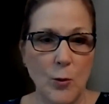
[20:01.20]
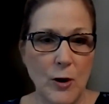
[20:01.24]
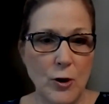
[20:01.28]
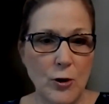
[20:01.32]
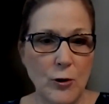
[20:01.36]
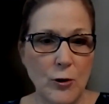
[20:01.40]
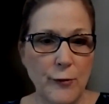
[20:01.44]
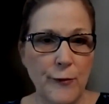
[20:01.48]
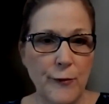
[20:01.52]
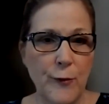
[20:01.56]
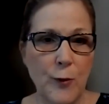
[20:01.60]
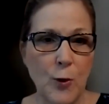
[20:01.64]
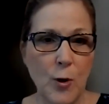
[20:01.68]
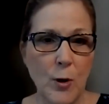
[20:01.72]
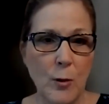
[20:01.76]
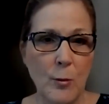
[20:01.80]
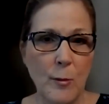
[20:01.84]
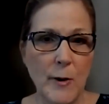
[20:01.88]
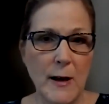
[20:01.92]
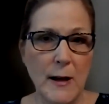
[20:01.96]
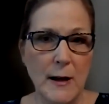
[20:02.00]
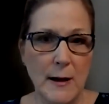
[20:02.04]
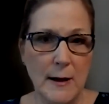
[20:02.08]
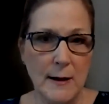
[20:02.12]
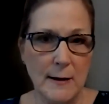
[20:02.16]
when you form
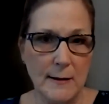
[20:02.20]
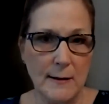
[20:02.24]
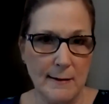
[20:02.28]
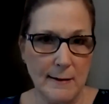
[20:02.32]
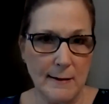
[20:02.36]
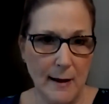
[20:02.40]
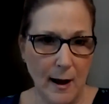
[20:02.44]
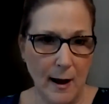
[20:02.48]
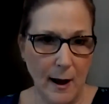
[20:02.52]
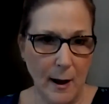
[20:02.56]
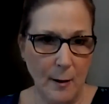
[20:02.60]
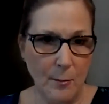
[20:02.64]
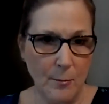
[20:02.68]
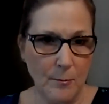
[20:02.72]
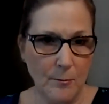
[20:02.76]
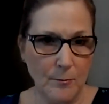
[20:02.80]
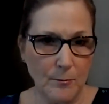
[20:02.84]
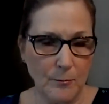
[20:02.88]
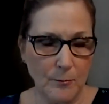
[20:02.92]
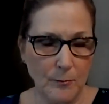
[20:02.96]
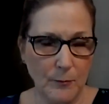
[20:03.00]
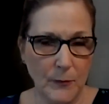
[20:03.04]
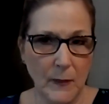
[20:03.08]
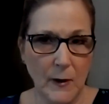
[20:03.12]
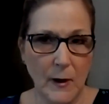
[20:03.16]
an ESOP,
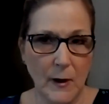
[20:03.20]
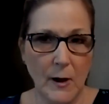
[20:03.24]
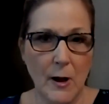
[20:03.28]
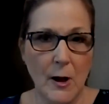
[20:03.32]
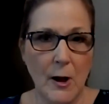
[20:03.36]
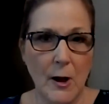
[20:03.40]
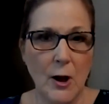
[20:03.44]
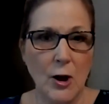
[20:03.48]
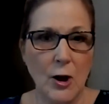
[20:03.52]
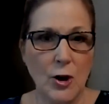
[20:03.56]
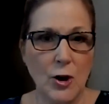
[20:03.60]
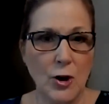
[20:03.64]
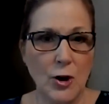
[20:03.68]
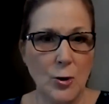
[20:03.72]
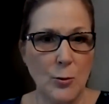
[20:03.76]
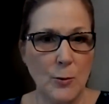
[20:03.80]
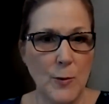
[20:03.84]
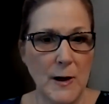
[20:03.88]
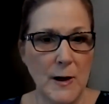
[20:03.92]
you